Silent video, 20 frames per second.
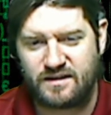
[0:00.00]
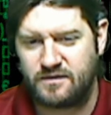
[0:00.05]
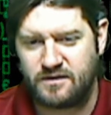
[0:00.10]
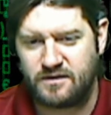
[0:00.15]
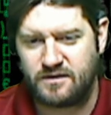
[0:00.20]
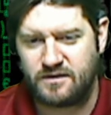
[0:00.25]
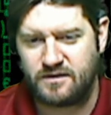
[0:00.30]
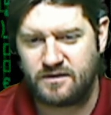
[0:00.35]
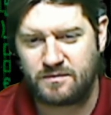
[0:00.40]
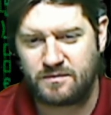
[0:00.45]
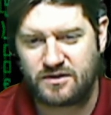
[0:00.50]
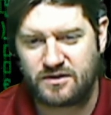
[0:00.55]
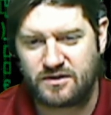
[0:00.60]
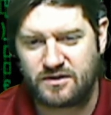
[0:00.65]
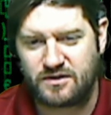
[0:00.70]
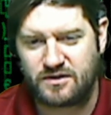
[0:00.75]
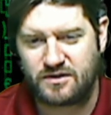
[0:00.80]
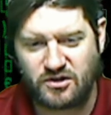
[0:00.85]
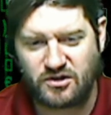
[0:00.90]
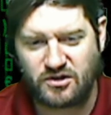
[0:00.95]
you know, some of the
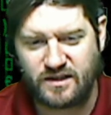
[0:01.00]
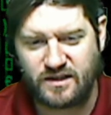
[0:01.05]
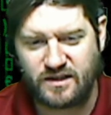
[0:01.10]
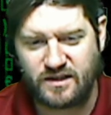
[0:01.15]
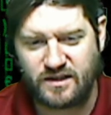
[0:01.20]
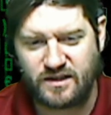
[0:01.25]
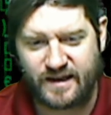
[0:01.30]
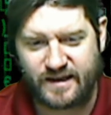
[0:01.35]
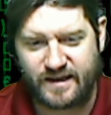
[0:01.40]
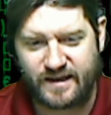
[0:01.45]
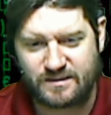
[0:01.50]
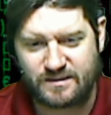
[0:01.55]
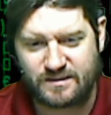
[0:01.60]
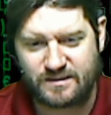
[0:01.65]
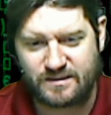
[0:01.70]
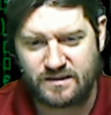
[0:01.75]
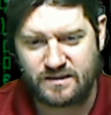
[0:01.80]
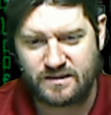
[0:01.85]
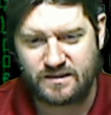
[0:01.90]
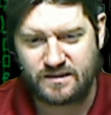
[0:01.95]
security
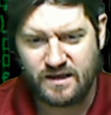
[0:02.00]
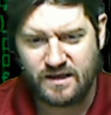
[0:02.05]
enhancements